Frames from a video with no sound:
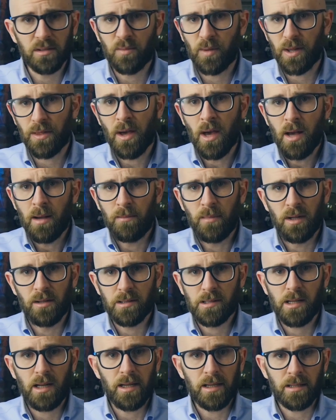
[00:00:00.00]
with
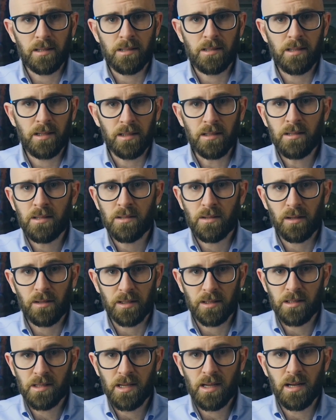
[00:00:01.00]
moles like zits on
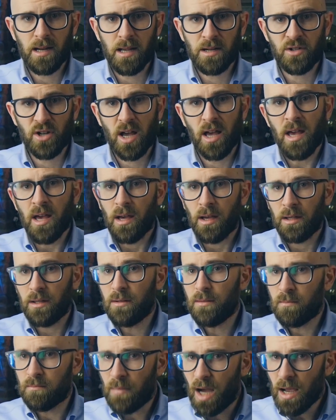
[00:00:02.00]
a teenager,
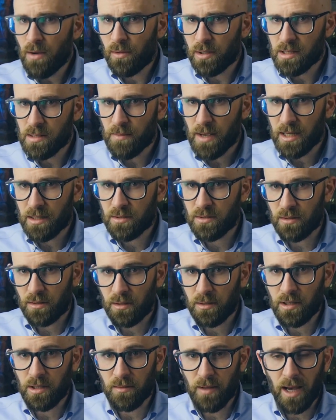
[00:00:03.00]
you might want to make
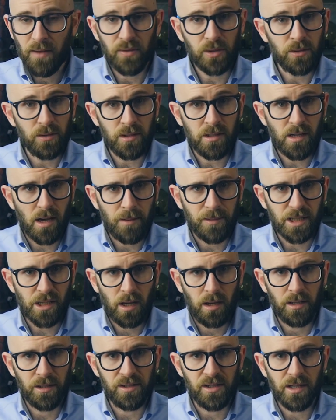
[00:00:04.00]
sure you have a good
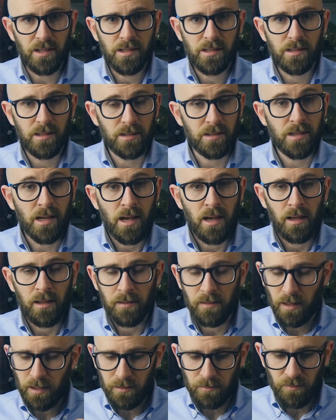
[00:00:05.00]
dermatologist and
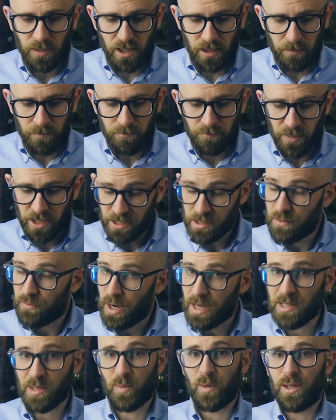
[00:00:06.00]
then become best
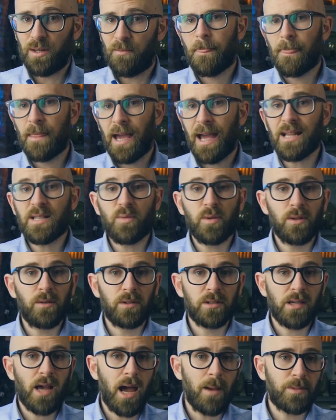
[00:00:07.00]
friends with them. As with
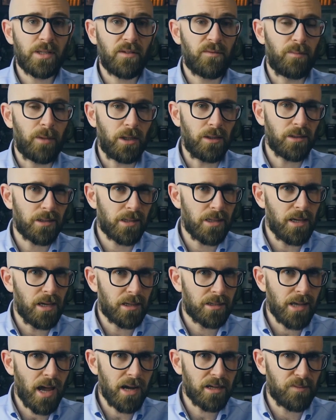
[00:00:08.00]
all types of moles, the
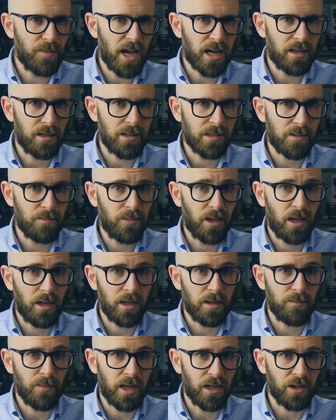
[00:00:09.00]
exact mechanism
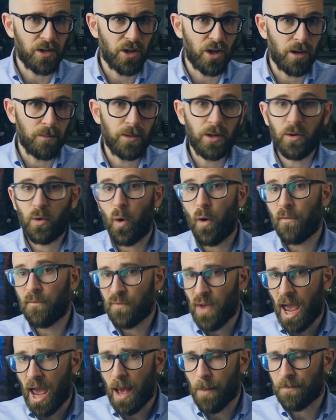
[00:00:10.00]
behind melanoma or
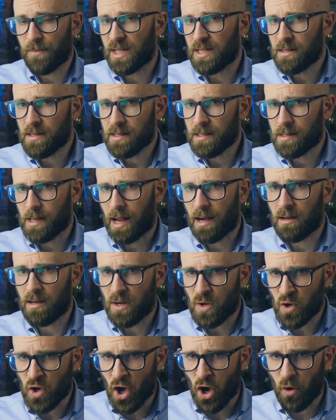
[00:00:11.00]
FAM isn't
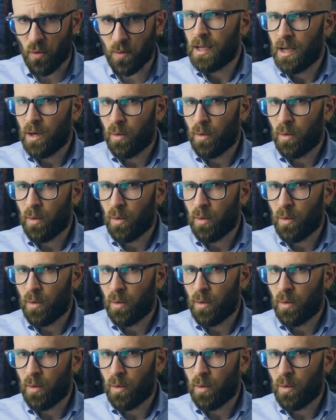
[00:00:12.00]
exactly known.